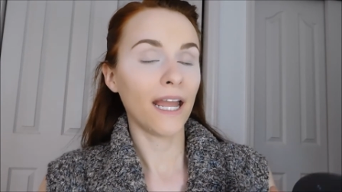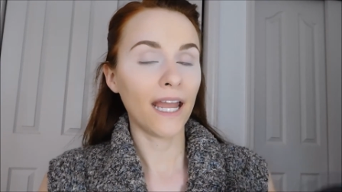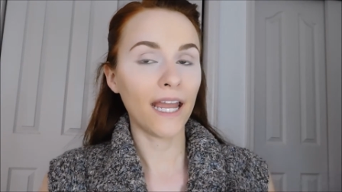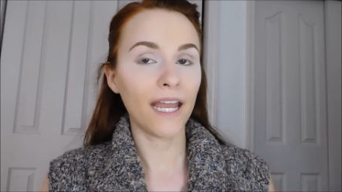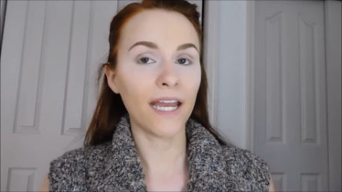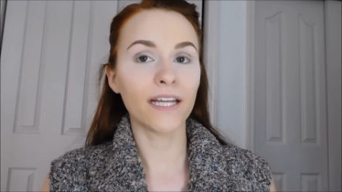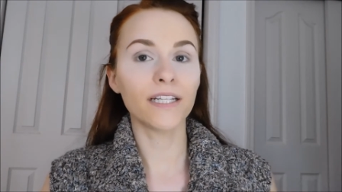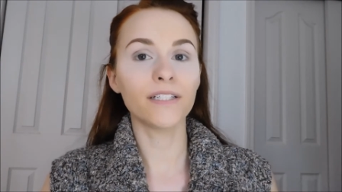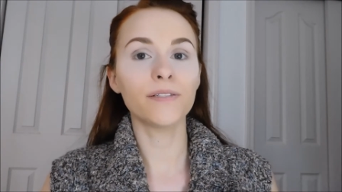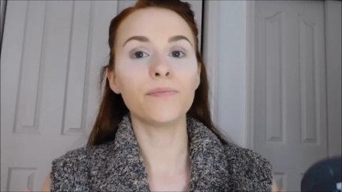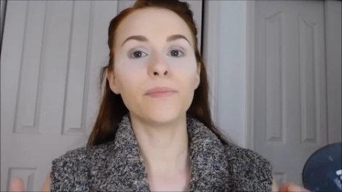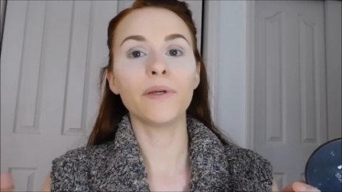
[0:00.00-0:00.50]

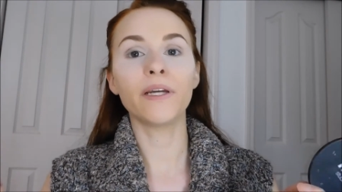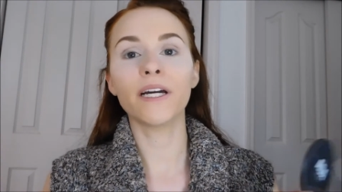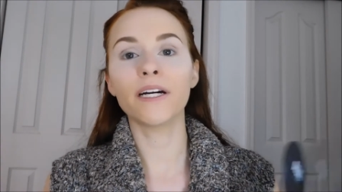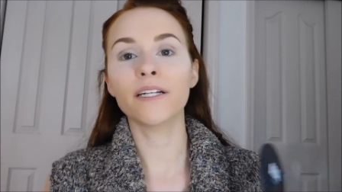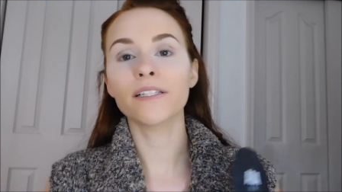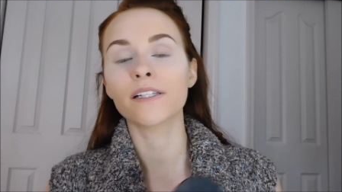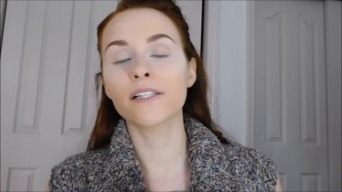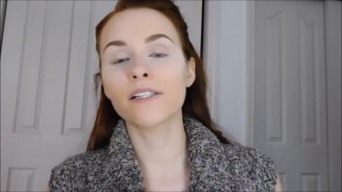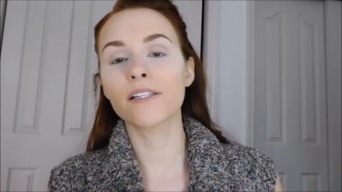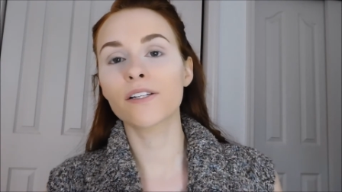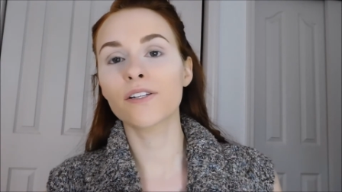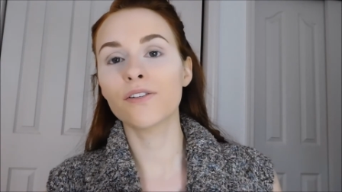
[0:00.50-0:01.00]
And
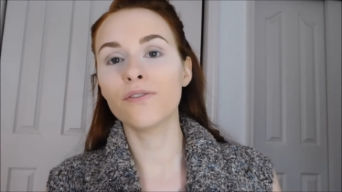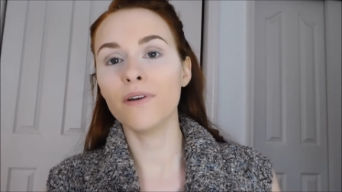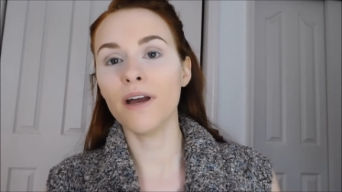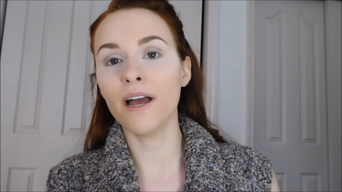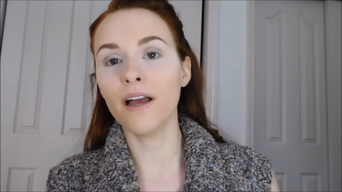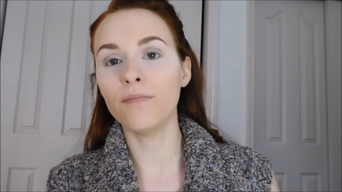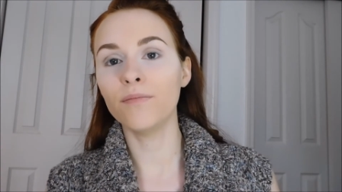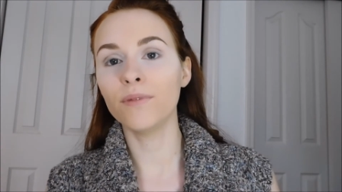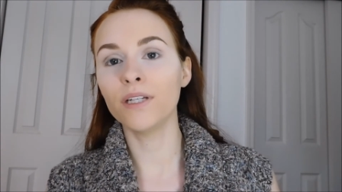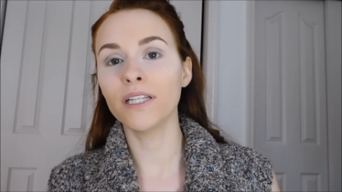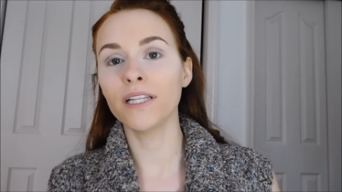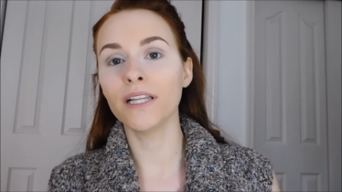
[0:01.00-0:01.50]
because it's to
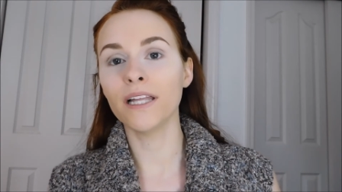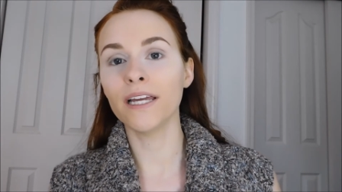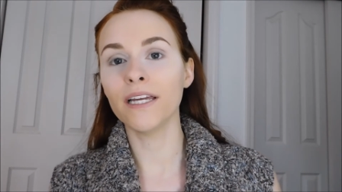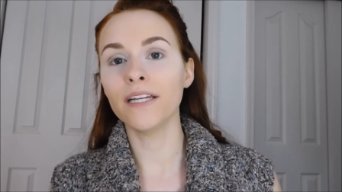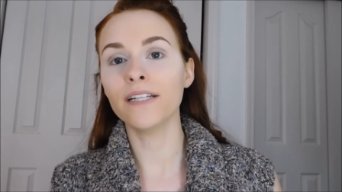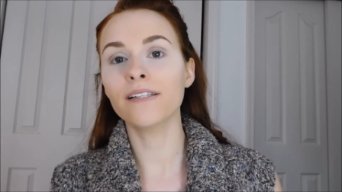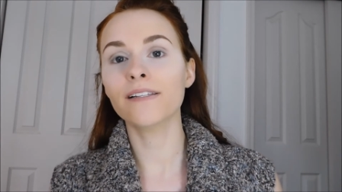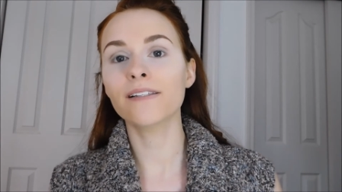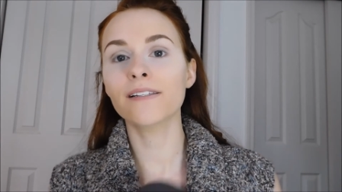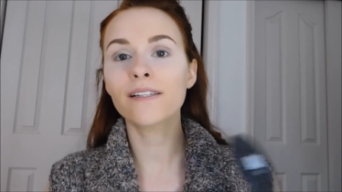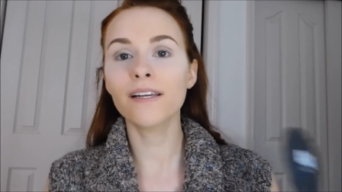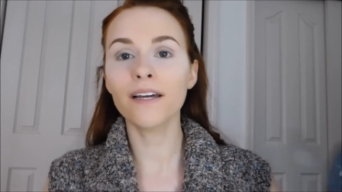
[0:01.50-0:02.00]

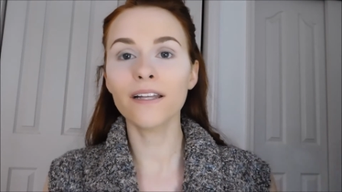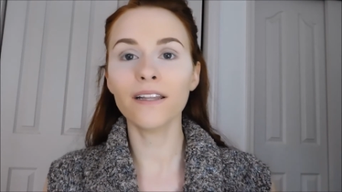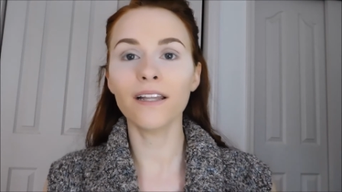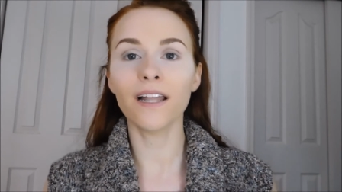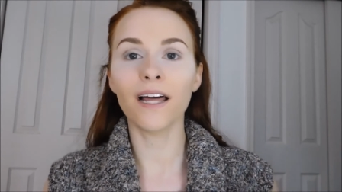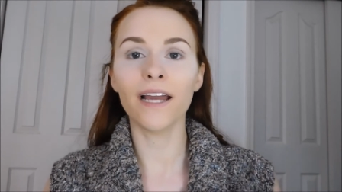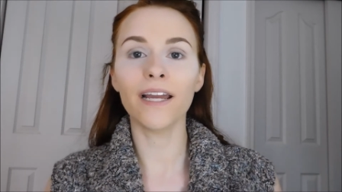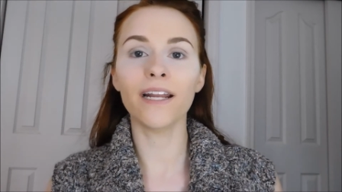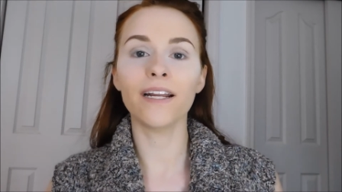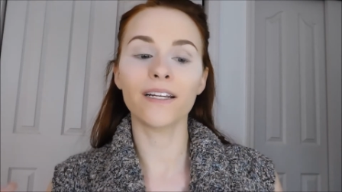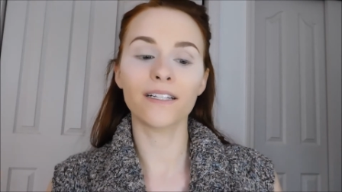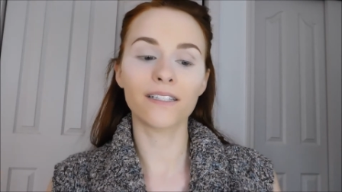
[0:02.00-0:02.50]
emulate
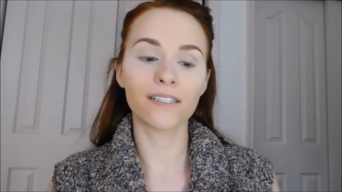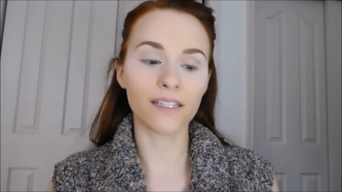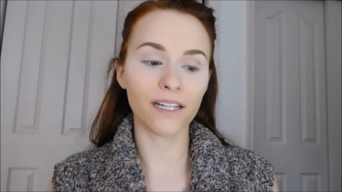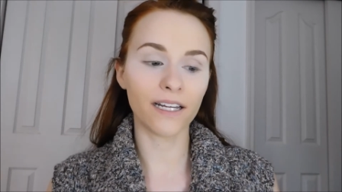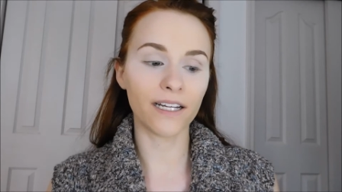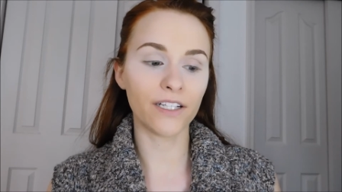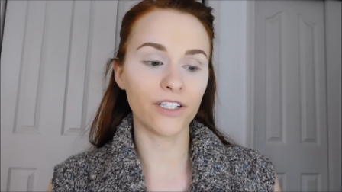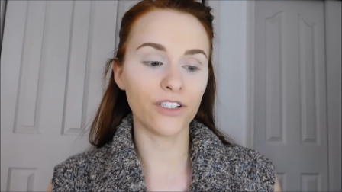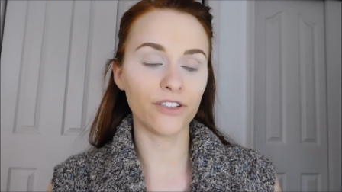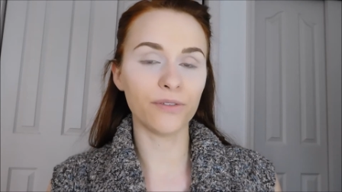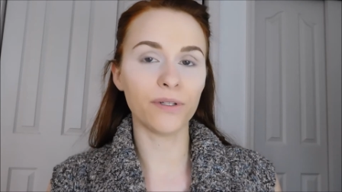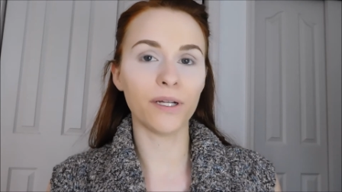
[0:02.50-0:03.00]
sunlight, it's
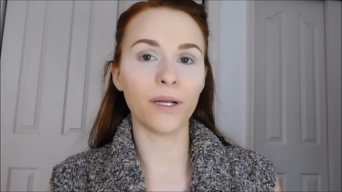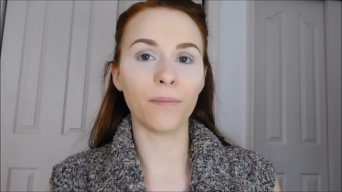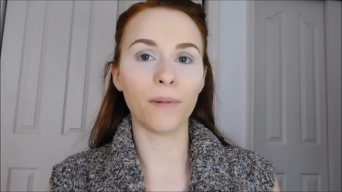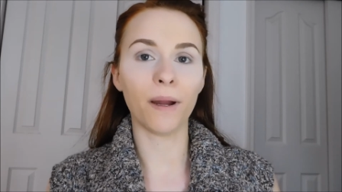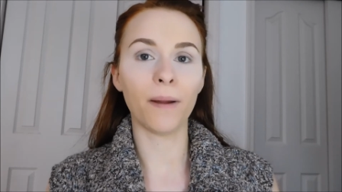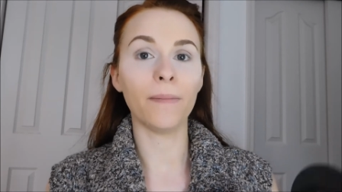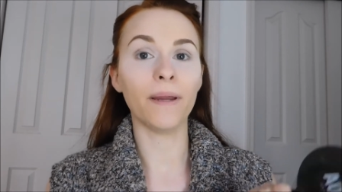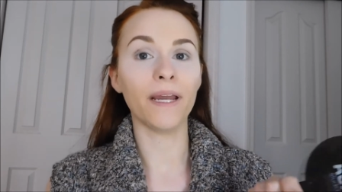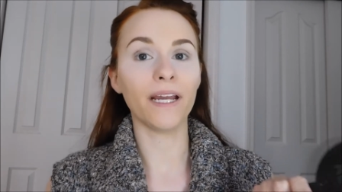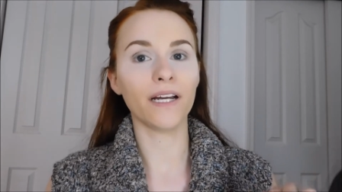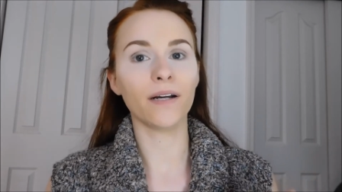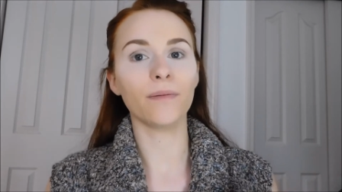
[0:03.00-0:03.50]
like doing
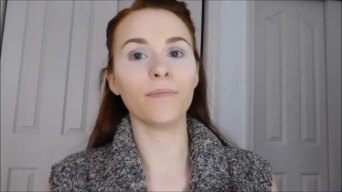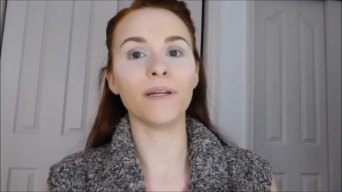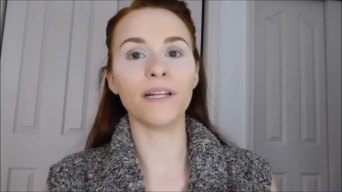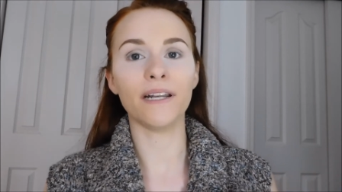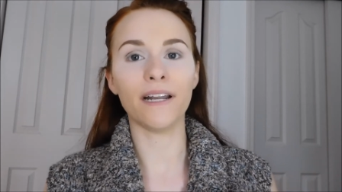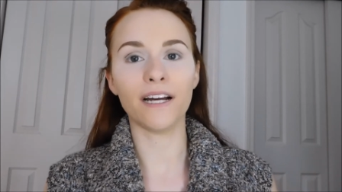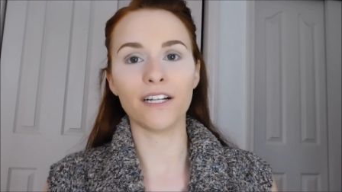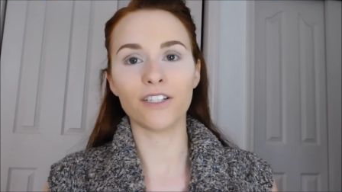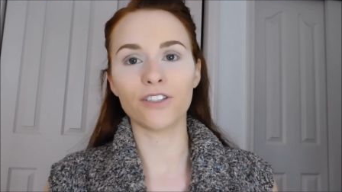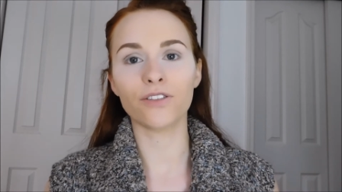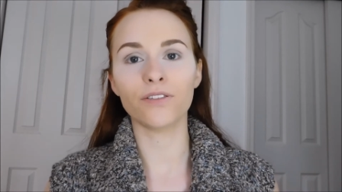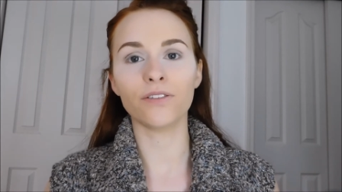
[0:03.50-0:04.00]
my makeup in
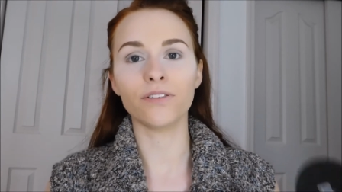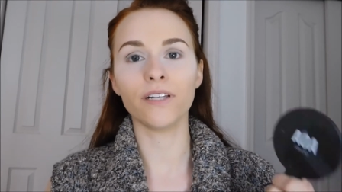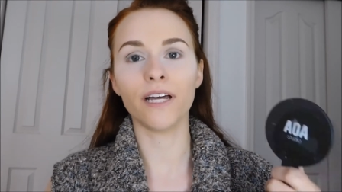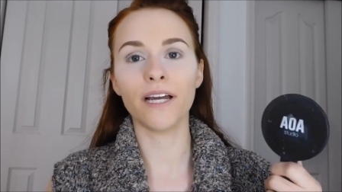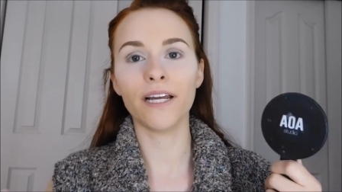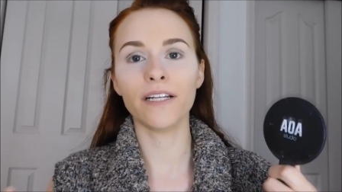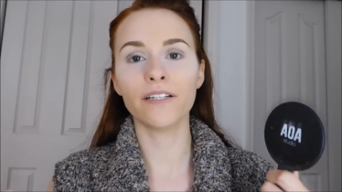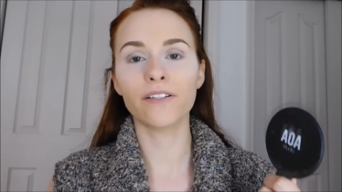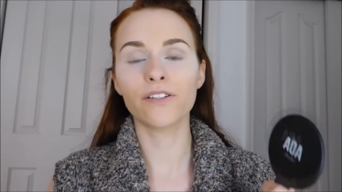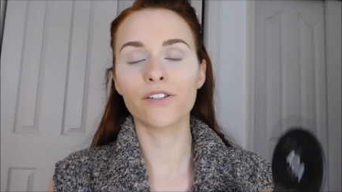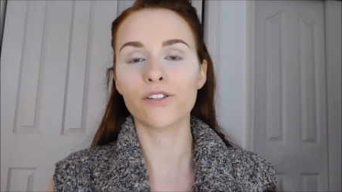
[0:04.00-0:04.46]
natural light.